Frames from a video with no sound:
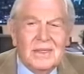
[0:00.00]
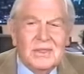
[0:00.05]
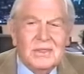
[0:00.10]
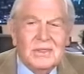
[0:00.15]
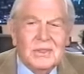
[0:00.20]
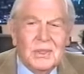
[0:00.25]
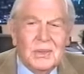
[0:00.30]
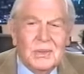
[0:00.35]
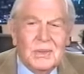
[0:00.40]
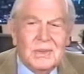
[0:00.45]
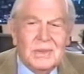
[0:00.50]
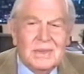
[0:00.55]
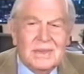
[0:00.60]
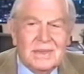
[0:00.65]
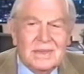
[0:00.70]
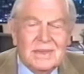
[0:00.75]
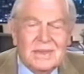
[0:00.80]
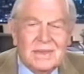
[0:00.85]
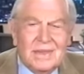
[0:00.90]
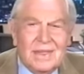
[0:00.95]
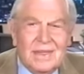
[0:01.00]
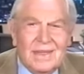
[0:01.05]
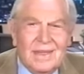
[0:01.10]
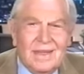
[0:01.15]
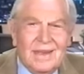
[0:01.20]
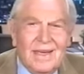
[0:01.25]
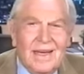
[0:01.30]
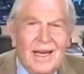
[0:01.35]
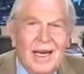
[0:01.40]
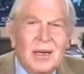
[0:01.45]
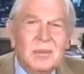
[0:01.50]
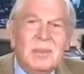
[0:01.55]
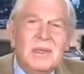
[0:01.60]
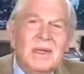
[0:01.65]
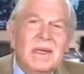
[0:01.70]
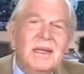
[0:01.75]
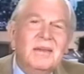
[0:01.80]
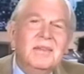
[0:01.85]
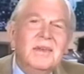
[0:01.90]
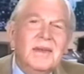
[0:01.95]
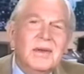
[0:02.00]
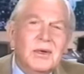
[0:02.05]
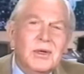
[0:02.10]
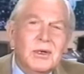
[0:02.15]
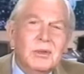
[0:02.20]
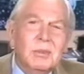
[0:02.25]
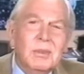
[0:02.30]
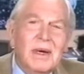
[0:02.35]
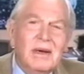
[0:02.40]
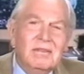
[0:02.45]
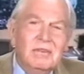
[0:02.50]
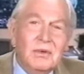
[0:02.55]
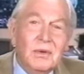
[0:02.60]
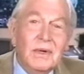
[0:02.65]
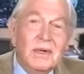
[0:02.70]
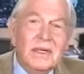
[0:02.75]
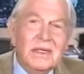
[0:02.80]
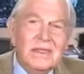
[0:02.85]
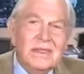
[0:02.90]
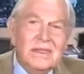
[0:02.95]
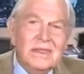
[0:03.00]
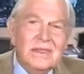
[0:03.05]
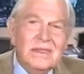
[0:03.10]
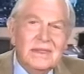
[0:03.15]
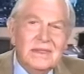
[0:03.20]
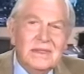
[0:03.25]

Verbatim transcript: So I believe he heard my voice.